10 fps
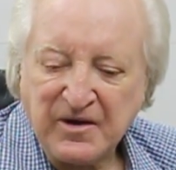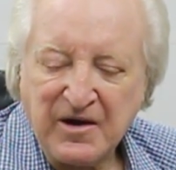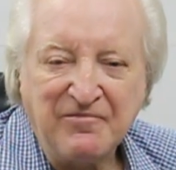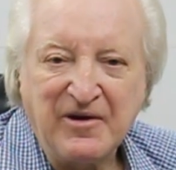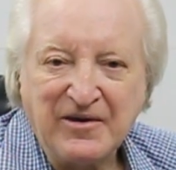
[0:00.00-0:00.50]

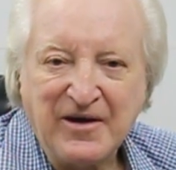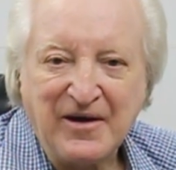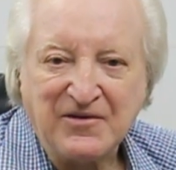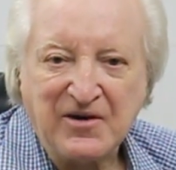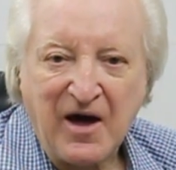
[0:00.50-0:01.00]
evening
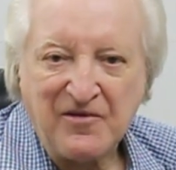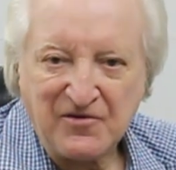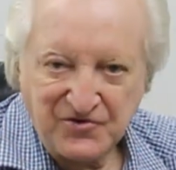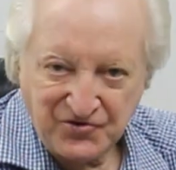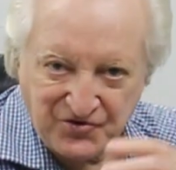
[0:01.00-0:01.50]

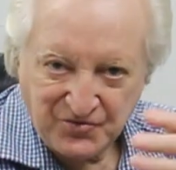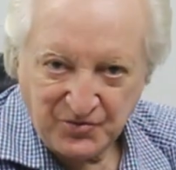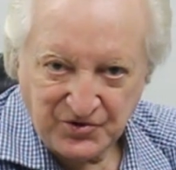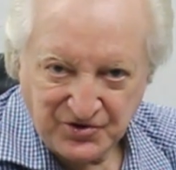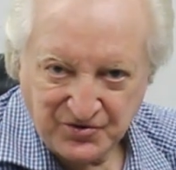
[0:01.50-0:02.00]

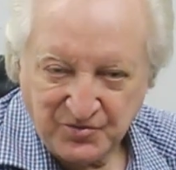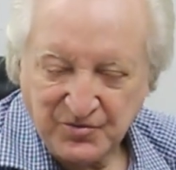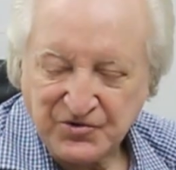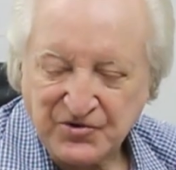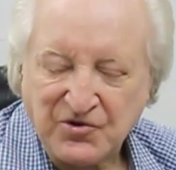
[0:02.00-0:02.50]
get-togethers, which
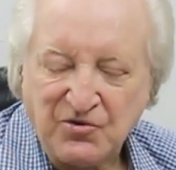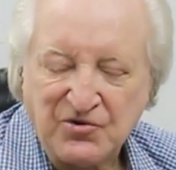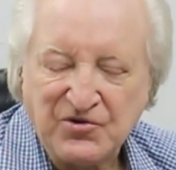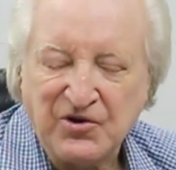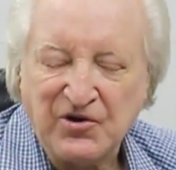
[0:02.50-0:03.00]
was, of
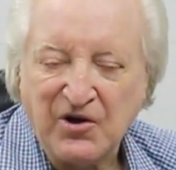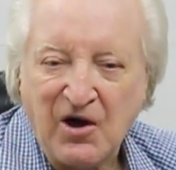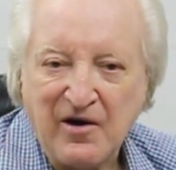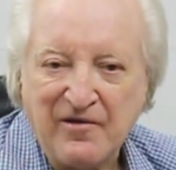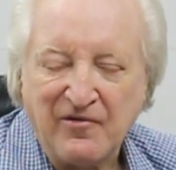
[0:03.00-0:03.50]
course,
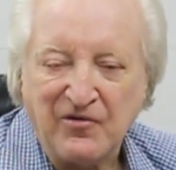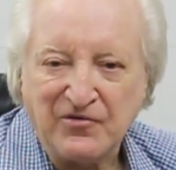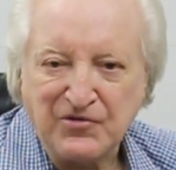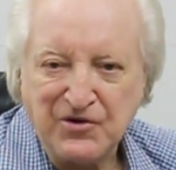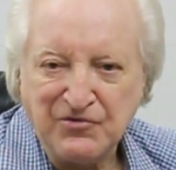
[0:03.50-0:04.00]
live
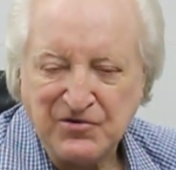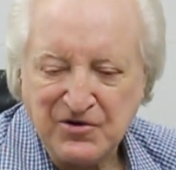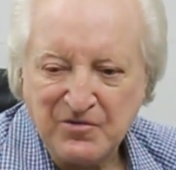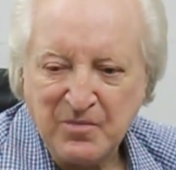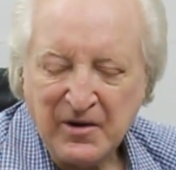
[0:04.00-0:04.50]
on
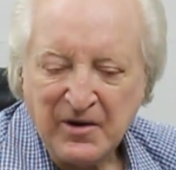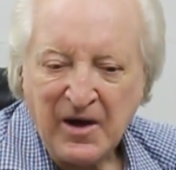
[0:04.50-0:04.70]
YouTube.